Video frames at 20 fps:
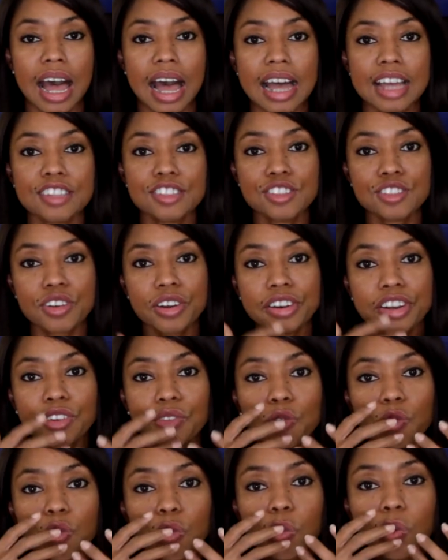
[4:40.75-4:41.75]
I
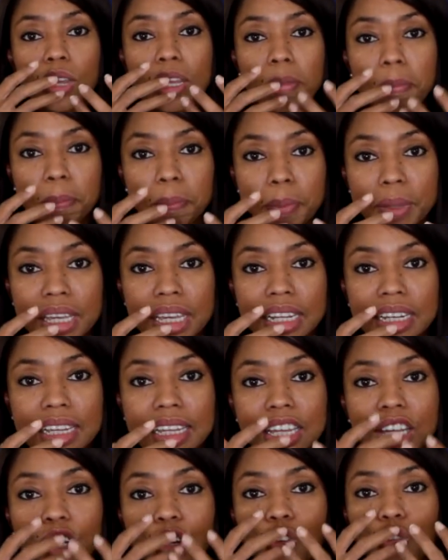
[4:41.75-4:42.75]
started weeping
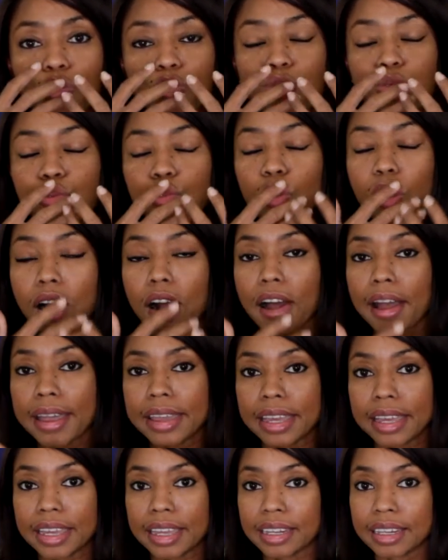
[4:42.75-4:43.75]
and
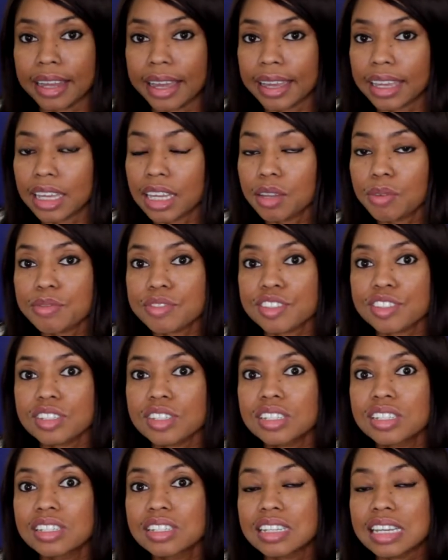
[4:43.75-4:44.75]
crying. Like, it was
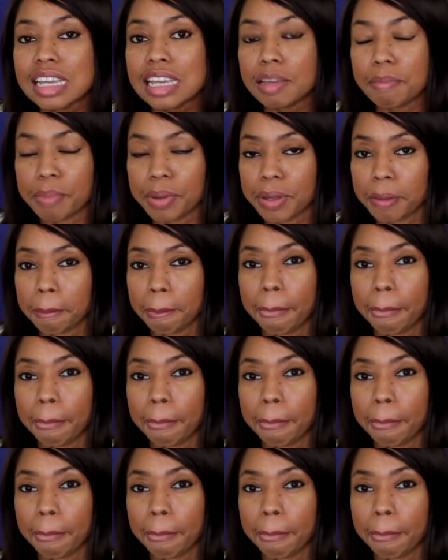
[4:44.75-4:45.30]
deep.